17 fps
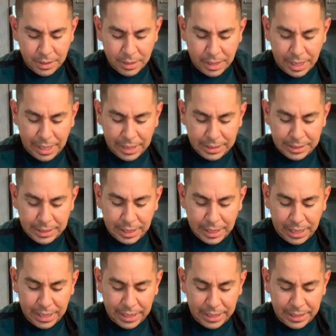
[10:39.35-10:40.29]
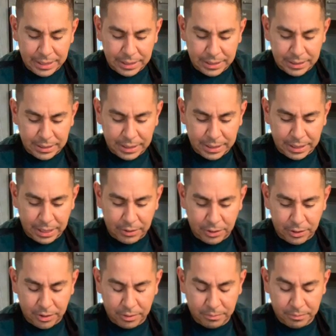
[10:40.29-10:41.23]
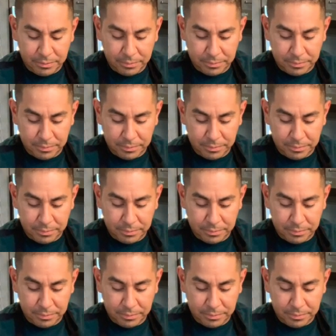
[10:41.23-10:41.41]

I tie it together,